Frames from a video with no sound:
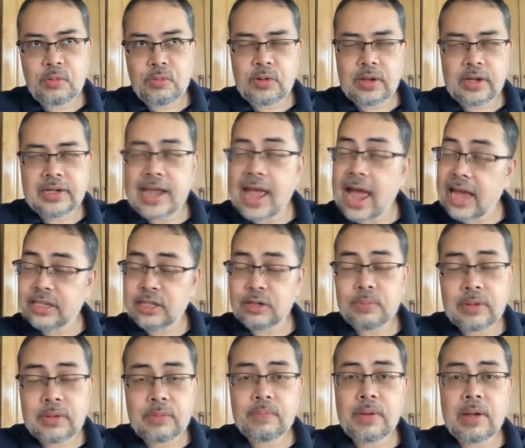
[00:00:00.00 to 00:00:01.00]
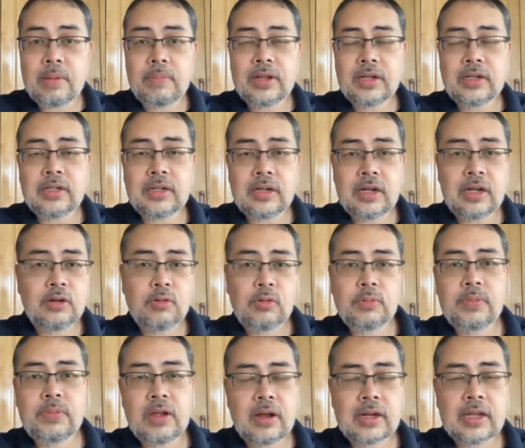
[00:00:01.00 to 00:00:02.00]
it hasn't been published. It will
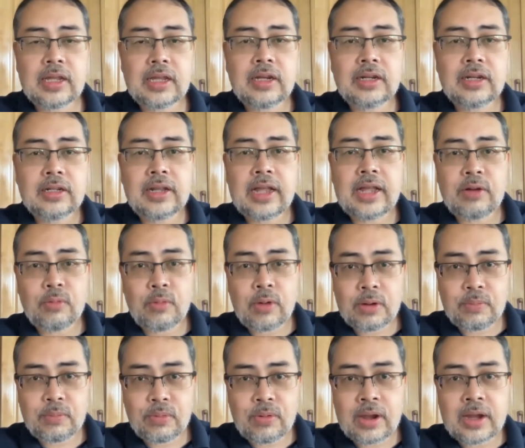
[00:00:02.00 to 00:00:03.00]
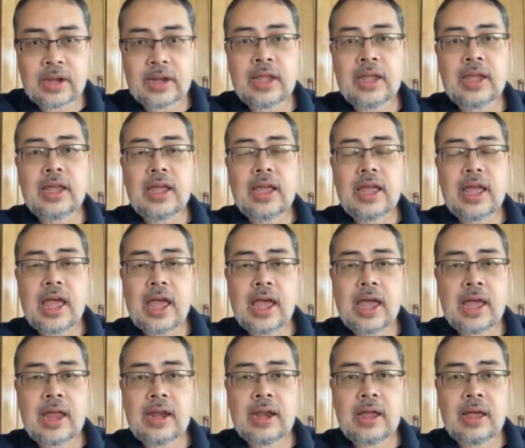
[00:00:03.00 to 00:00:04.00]
be on Kindle at one point.
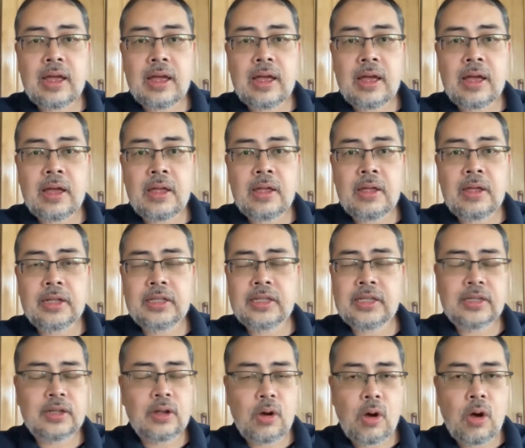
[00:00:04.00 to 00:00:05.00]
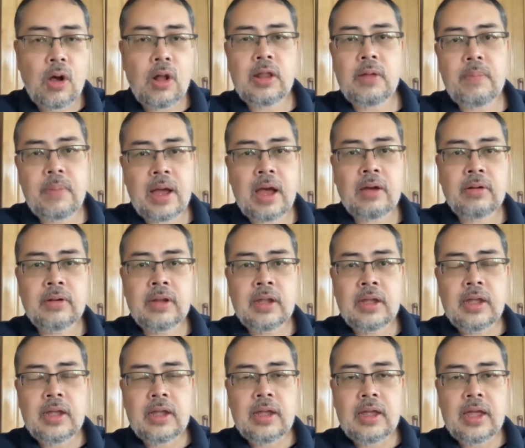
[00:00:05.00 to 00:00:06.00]
And it's all about
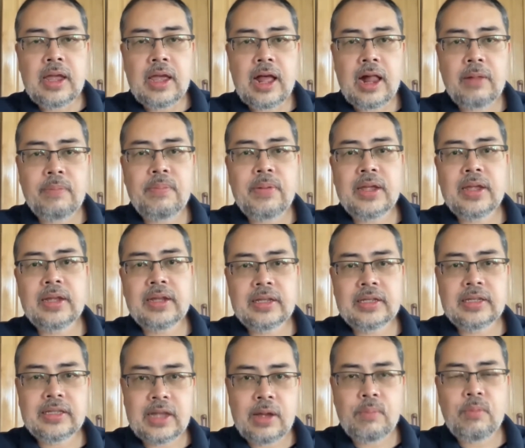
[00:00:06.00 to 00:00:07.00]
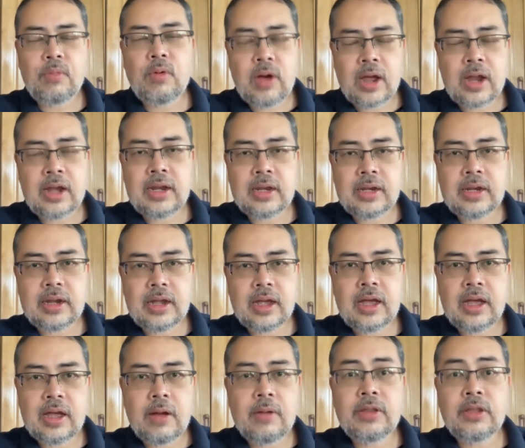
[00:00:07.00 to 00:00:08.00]
helping someone,
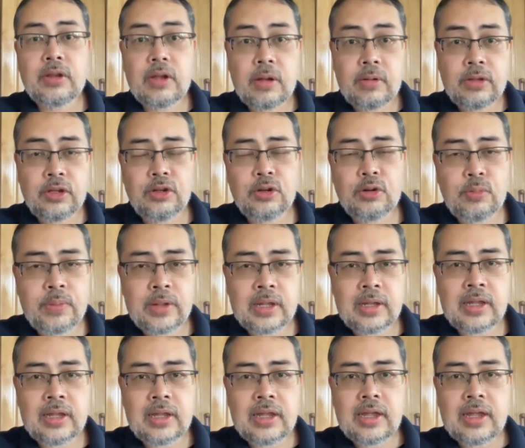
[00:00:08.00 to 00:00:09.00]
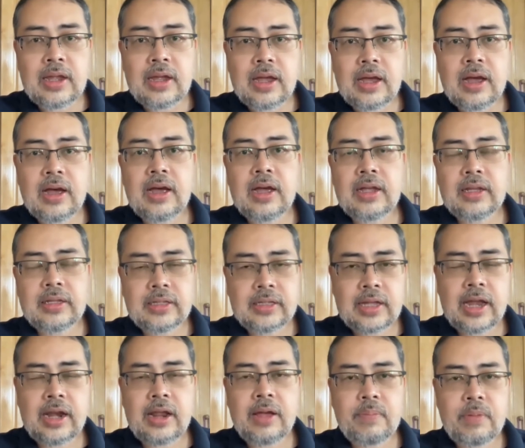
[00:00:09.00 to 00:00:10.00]
a newbie,
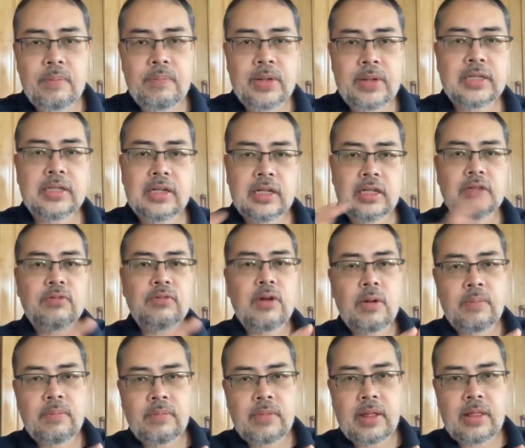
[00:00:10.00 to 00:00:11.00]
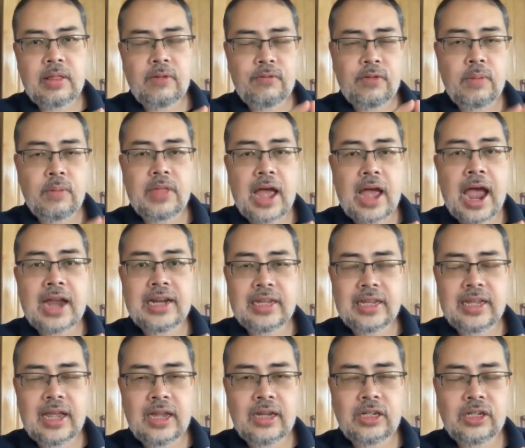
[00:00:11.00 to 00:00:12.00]
set up a business from the
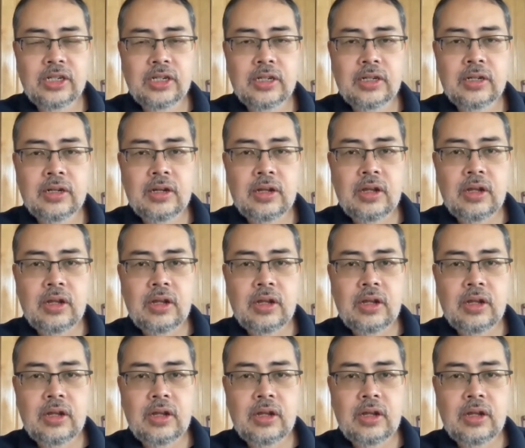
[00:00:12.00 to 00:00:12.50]
ideation